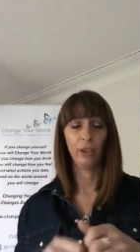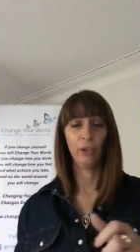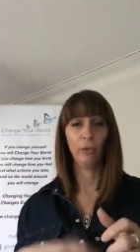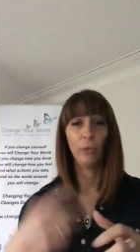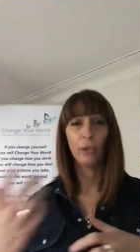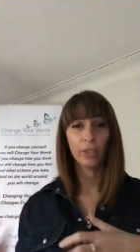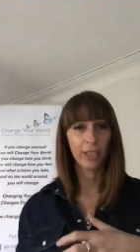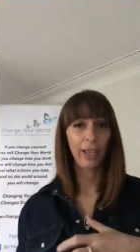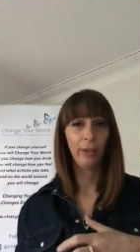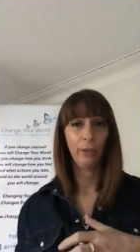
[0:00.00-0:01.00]
You know, what is
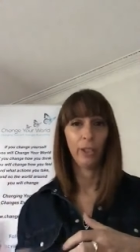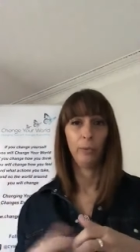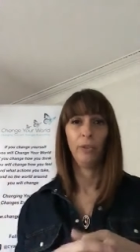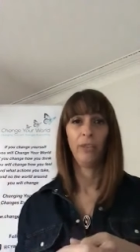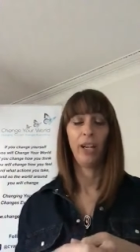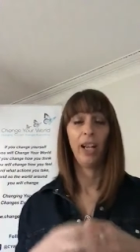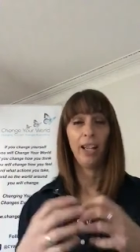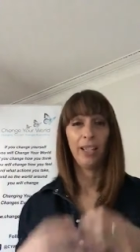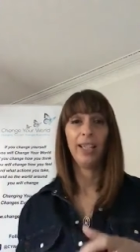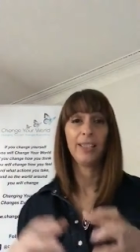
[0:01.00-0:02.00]
the outcome of that?
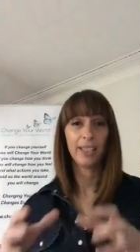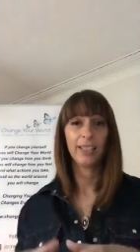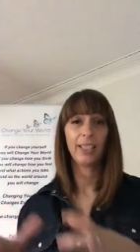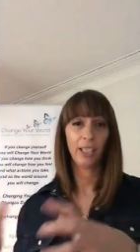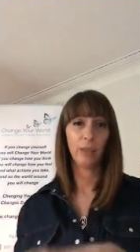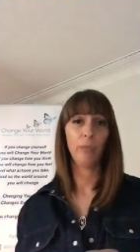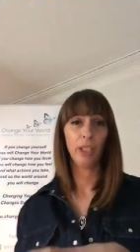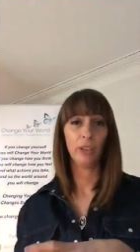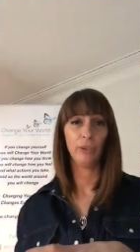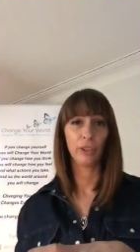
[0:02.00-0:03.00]
And is it taking me
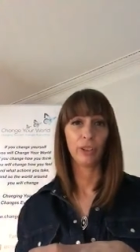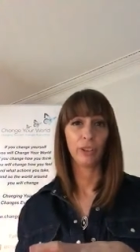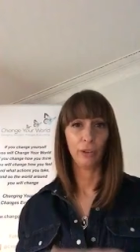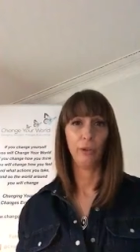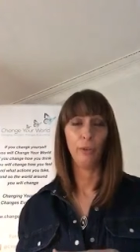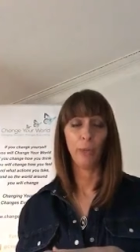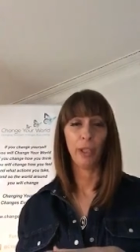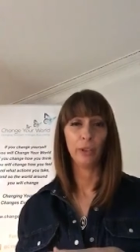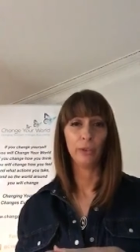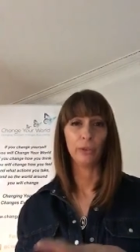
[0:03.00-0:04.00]
closer to
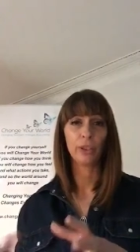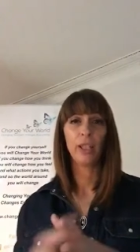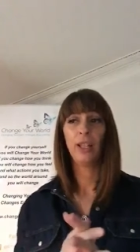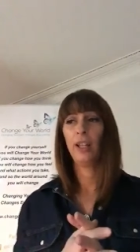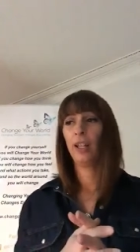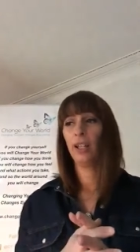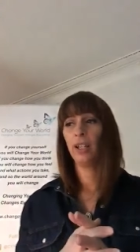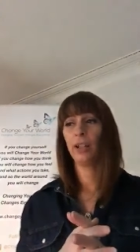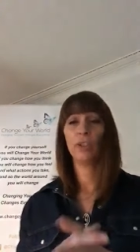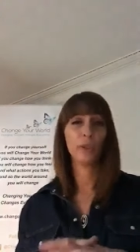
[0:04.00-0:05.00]
my goals?
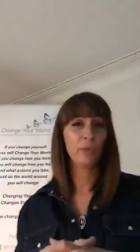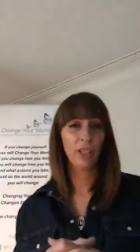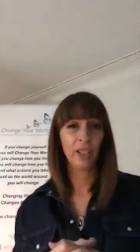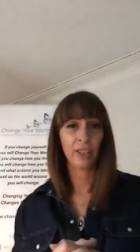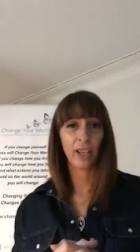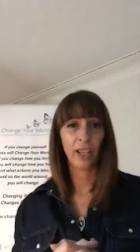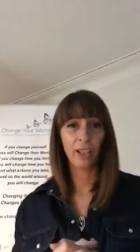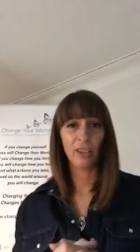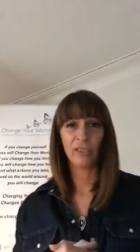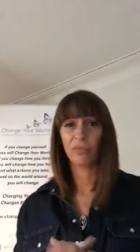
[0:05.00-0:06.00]
Now, some days I
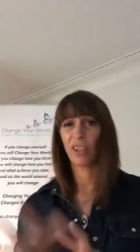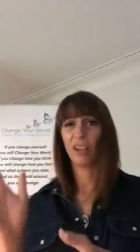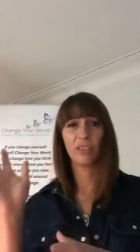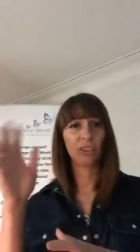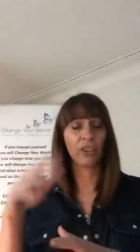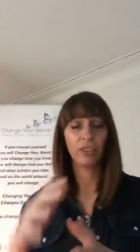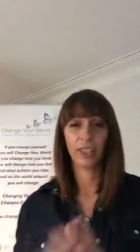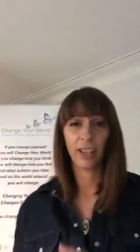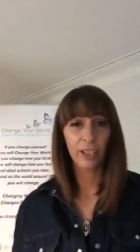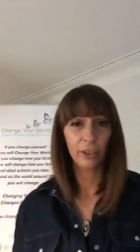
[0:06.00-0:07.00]
go, sod
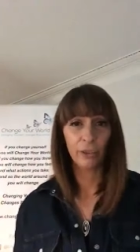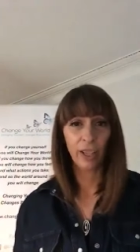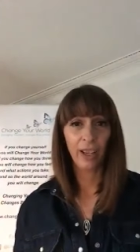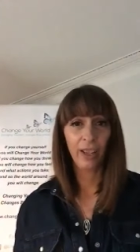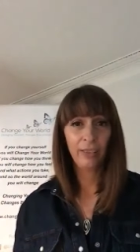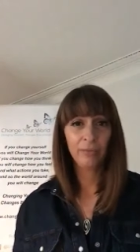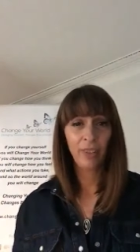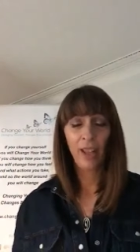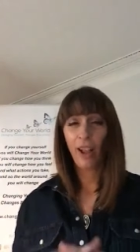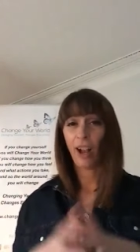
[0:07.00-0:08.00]
it, I don't care.
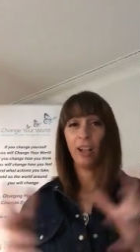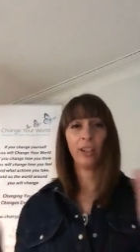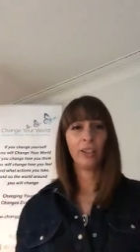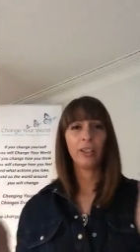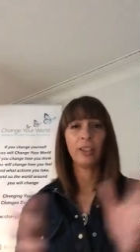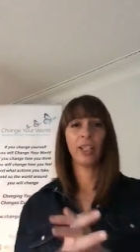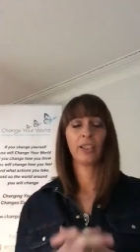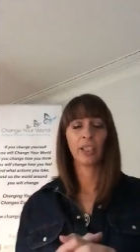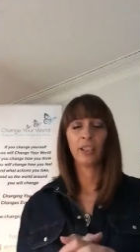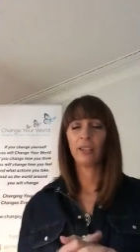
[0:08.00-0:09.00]
And other
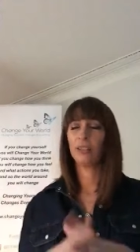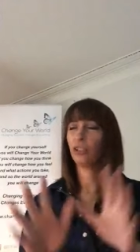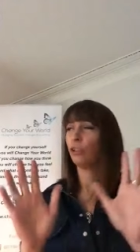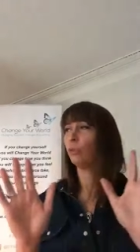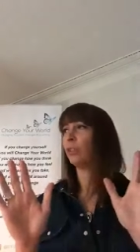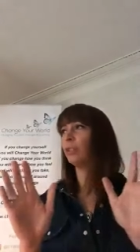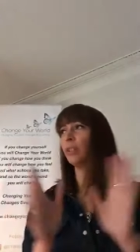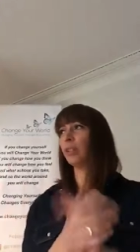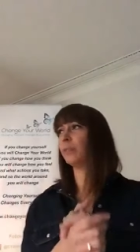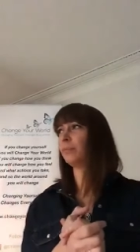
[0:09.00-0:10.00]
days I go, do you know what?
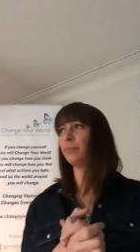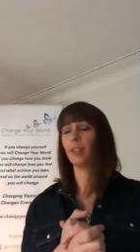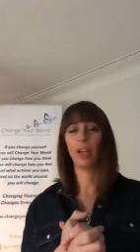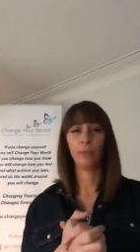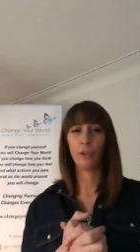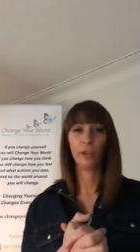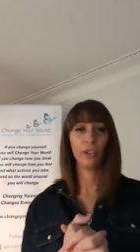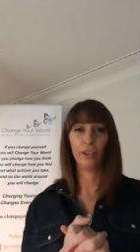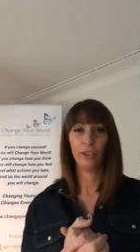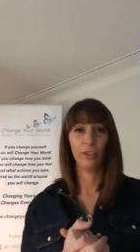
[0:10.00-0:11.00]
No, I'm not
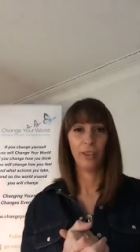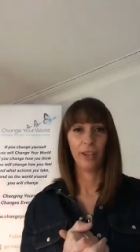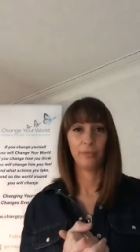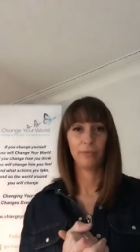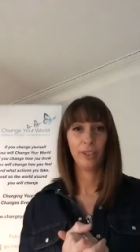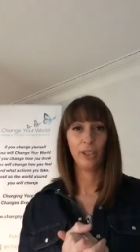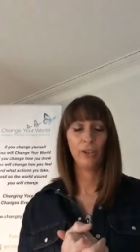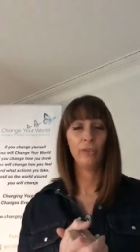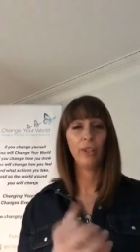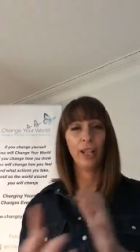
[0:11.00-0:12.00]
going to do that, you know?